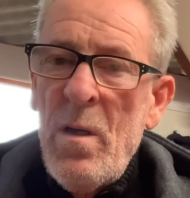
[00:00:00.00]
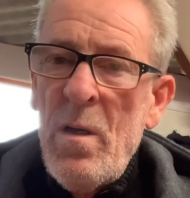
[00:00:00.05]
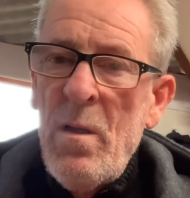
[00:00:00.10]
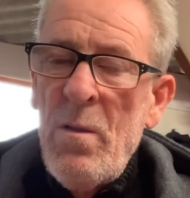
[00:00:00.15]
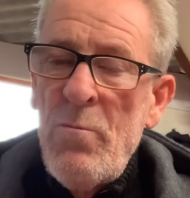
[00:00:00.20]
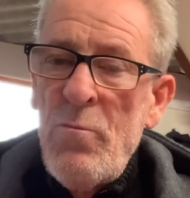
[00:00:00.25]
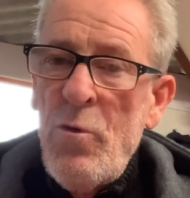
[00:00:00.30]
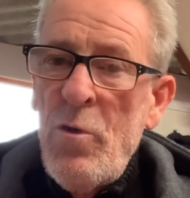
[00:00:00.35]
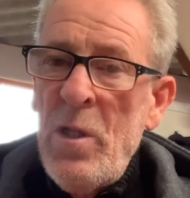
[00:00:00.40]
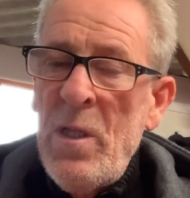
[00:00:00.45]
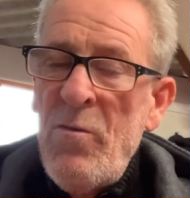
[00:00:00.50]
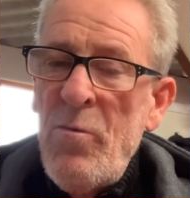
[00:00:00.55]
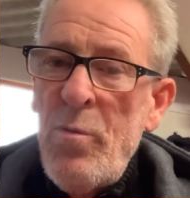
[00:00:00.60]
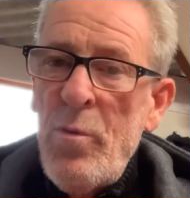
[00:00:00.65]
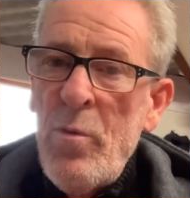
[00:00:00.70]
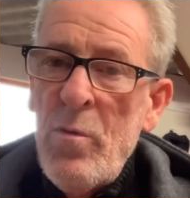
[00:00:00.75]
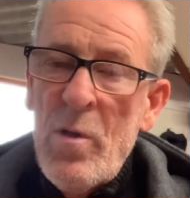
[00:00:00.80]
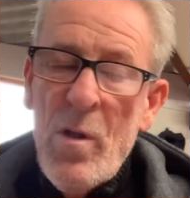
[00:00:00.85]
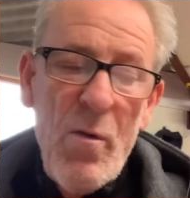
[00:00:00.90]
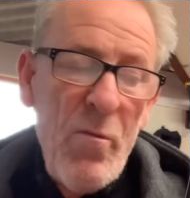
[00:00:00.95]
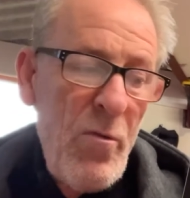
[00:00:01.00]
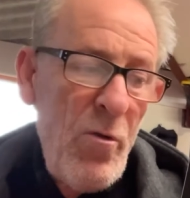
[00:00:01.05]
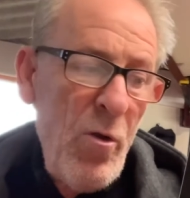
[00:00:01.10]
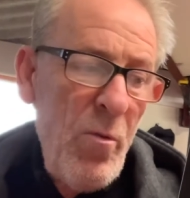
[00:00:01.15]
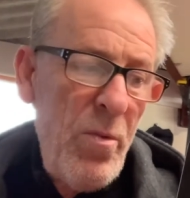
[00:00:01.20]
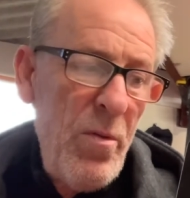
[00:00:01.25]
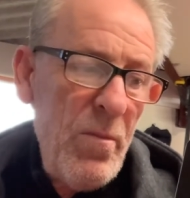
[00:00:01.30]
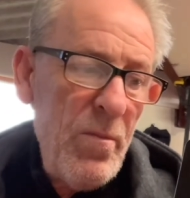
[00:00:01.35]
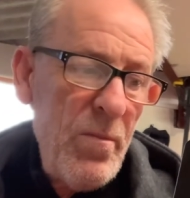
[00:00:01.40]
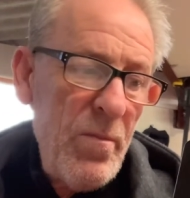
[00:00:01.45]
Royal Liverpool Golf
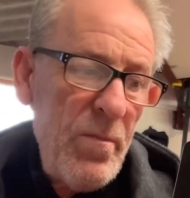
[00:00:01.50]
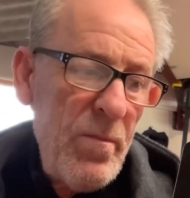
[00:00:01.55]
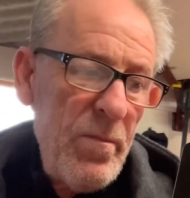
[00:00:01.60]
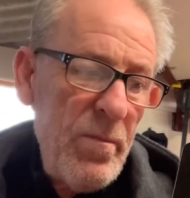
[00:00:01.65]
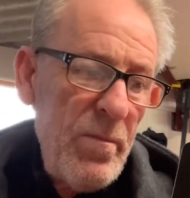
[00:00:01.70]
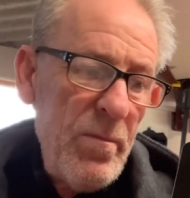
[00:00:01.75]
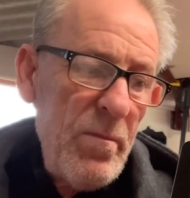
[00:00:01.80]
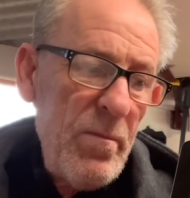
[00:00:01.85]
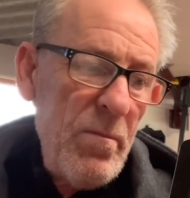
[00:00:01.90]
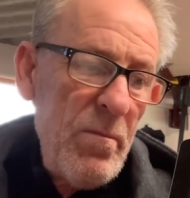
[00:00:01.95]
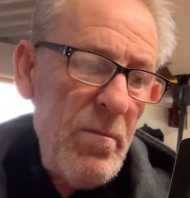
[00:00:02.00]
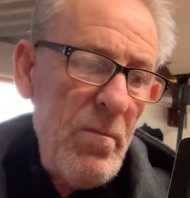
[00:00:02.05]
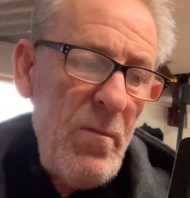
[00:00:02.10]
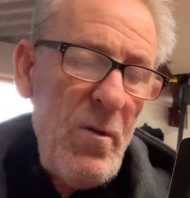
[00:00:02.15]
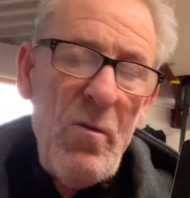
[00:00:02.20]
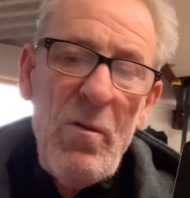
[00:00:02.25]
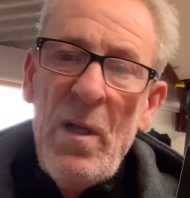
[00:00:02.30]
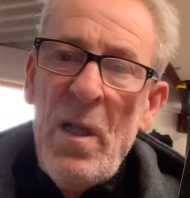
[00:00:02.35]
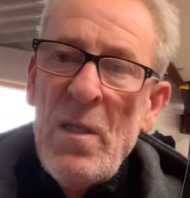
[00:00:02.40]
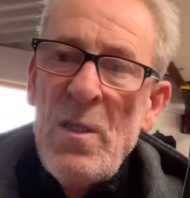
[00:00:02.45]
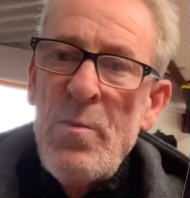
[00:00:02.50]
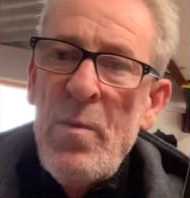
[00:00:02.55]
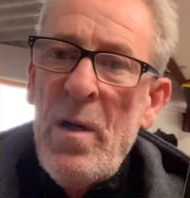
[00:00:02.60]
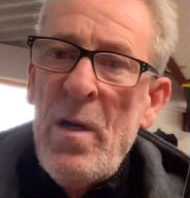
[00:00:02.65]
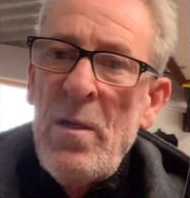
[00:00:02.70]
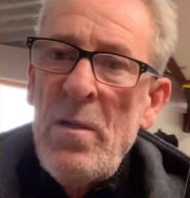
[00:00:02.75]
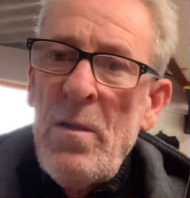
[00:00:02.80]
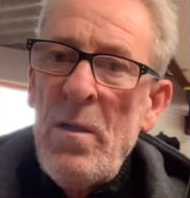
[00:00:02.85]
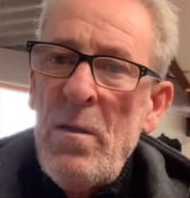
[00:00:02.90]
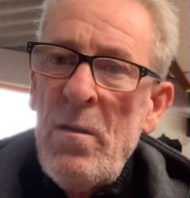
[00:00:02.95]
Club. You lads might
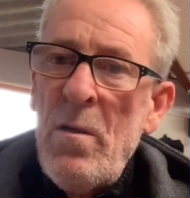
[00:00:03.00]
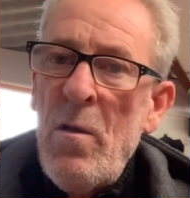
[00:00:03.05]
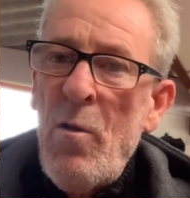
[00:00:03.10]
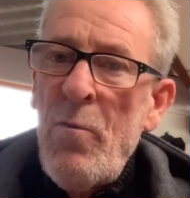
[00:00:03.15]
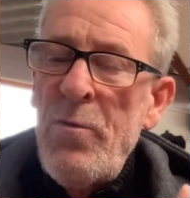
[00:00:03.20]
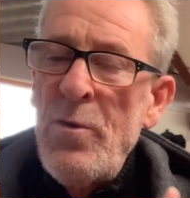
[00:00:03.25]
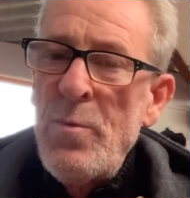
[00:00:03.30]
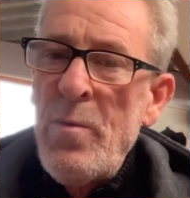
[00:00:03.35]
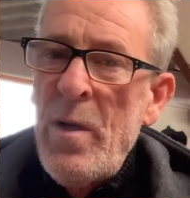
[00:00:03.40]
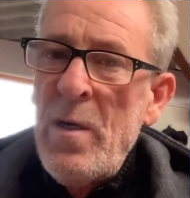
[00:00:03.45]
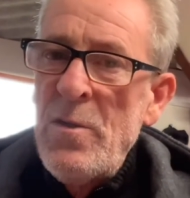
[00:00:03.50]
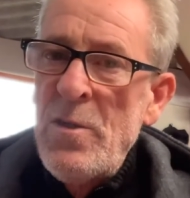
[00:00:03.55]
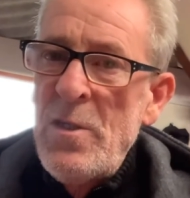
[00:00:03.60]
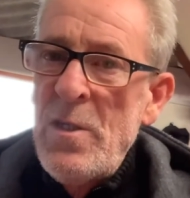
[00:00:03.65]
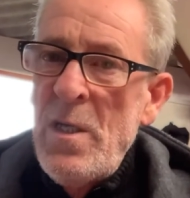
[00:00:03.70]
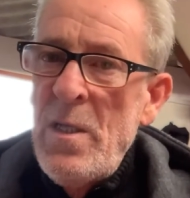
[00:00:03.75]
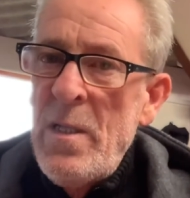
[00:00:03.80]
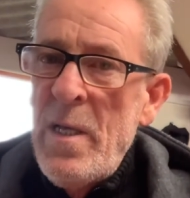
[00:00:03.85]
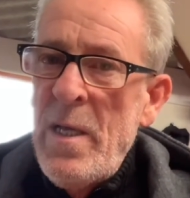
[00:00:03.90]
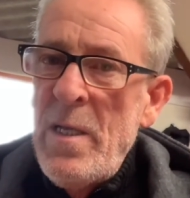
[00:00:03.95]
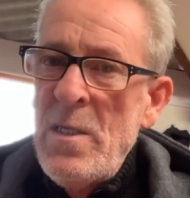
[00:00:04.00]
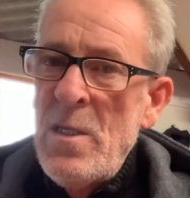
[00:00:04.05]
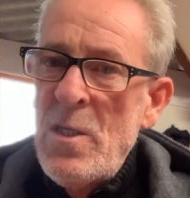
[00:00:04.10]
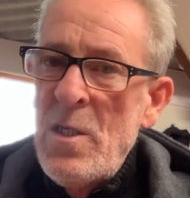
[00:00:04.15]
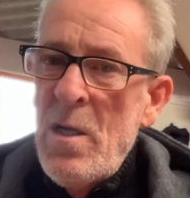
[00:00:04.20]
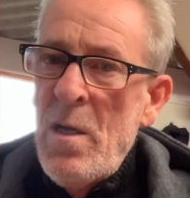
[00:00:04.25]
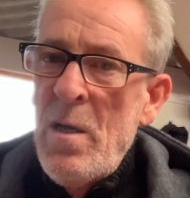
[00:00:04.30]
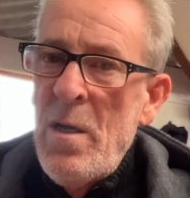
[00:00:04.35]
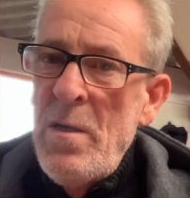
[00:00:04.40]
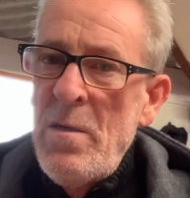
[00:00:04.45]
have, the golfers might have seen that
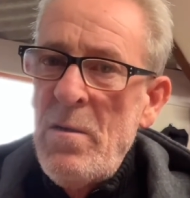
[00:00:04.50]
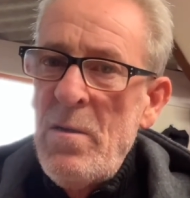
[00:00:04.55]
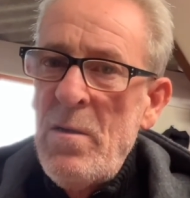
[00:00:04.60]
inside.